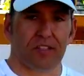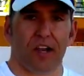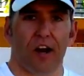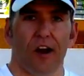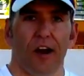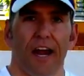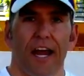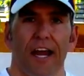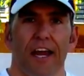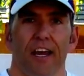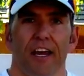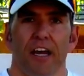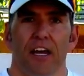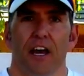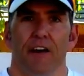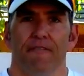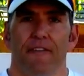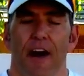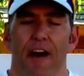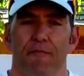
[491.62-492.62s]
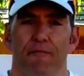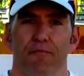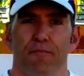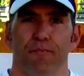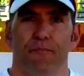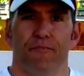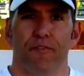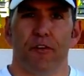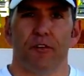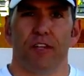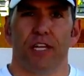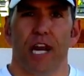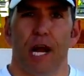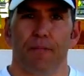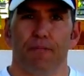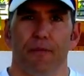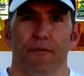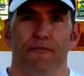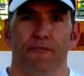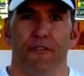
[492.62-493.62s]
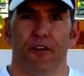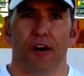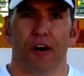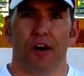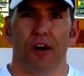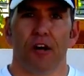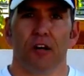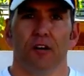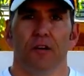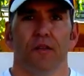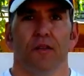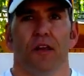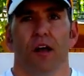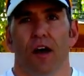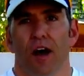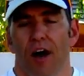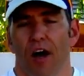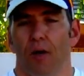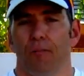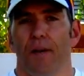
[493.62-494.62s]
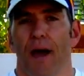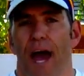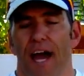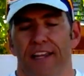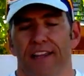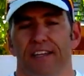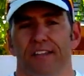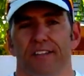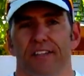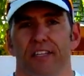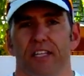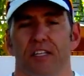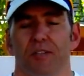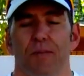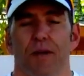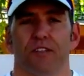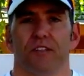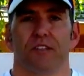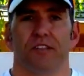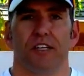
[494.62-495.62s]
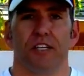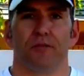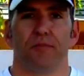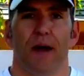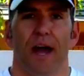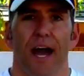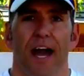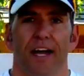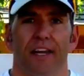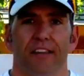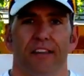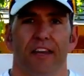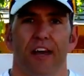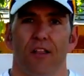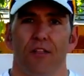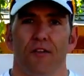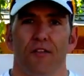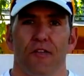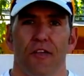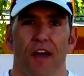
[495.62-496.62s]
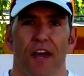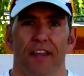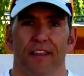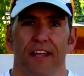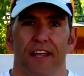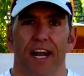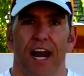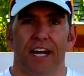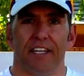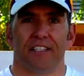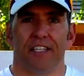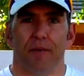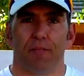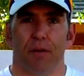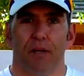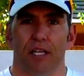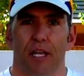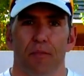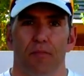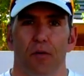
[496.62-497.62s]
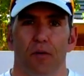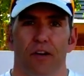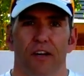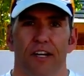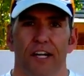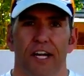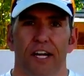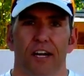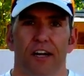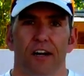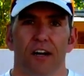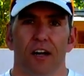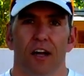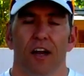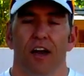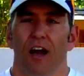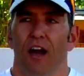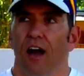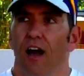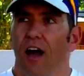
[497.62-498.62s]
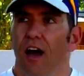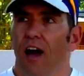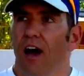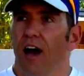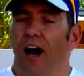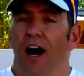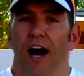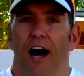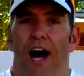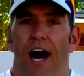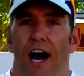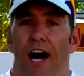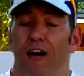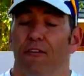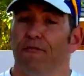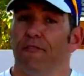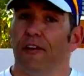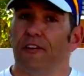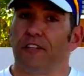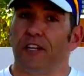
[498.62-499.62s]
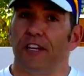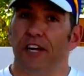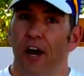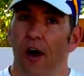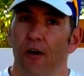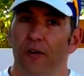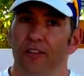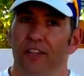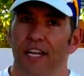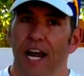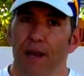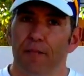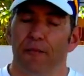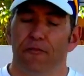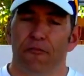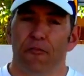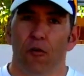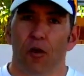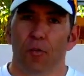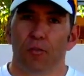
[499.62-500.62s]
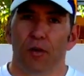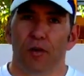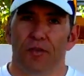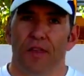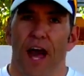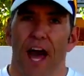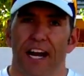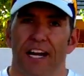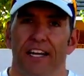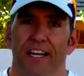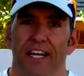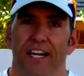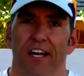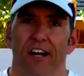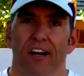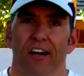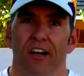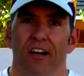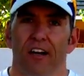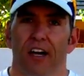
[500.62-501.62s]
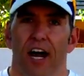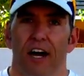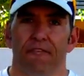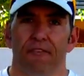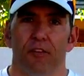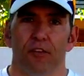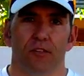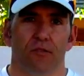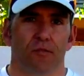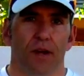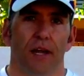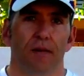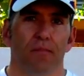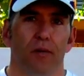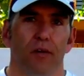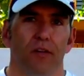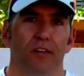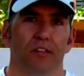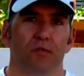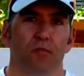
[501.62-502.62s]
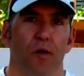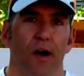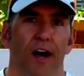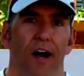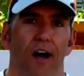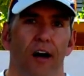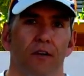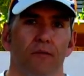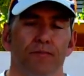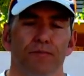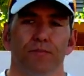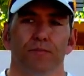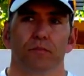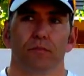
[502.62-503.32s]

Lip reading: than sorry. If I have food that I prefer, I'll pack this in the special needs bag. The other thing that I typically put in here, I'll freeze a Coke the night before, put that in here. I've used Red Bull as well.